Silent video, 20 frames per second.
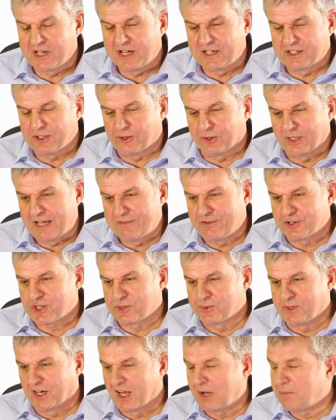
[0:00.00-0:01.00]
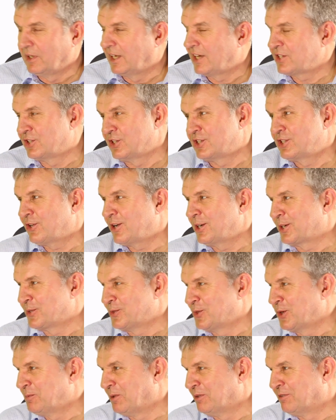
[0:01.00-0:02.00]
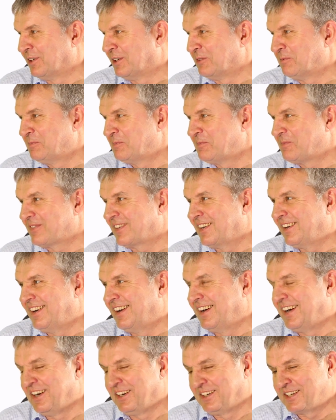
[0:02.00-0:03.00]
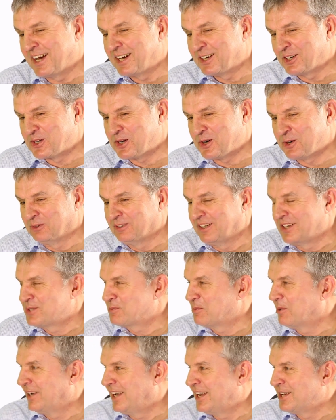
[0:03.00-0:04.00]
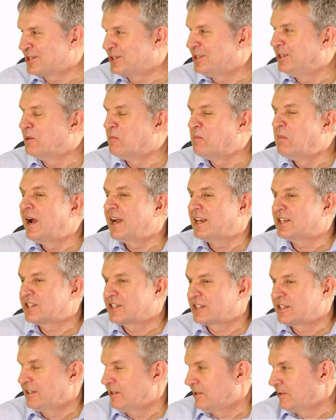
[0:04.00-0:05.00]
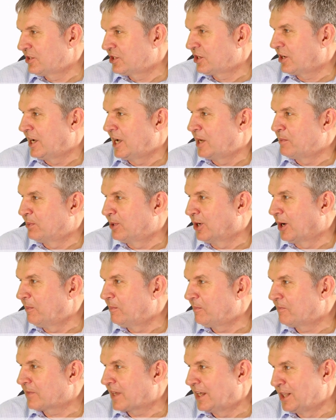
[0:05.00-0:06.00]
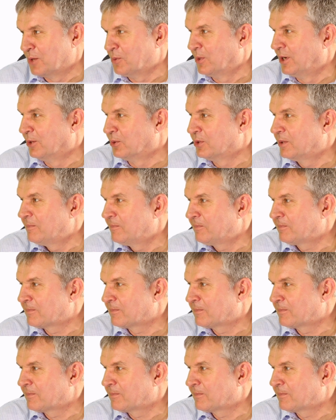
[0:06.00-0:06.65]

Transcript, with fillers: Dan Cole ever so well. I'm a Leicester Tigers rugby fan. and Dan Cole is what is the best tired prop in the world.